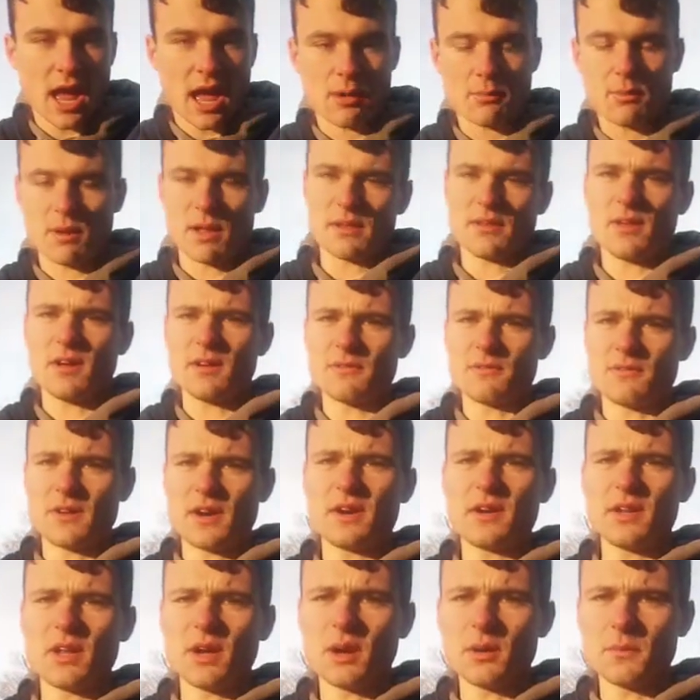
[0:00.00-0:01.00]
Well, not
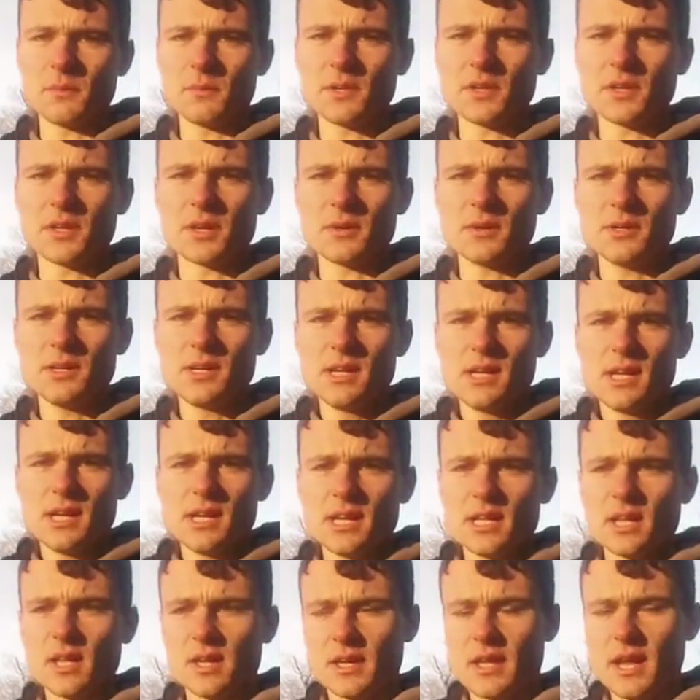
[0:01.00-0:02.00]
very long,
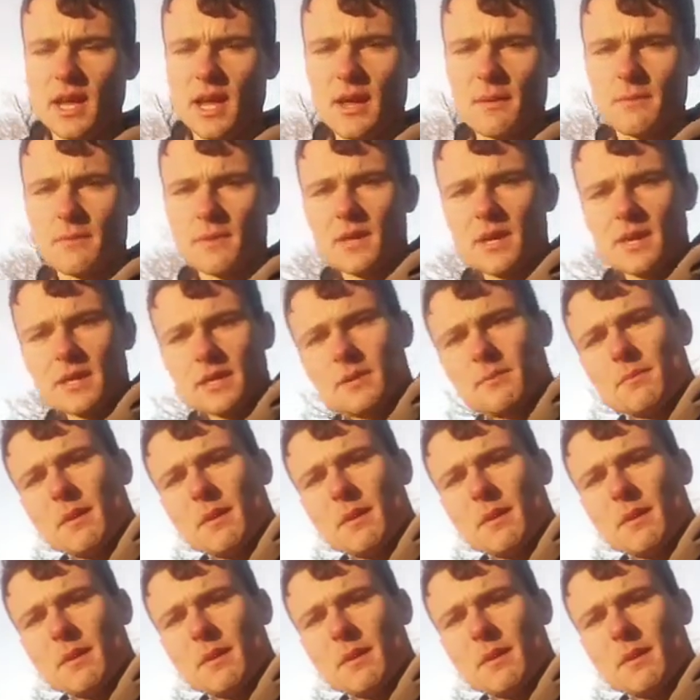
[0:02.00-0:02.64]
but the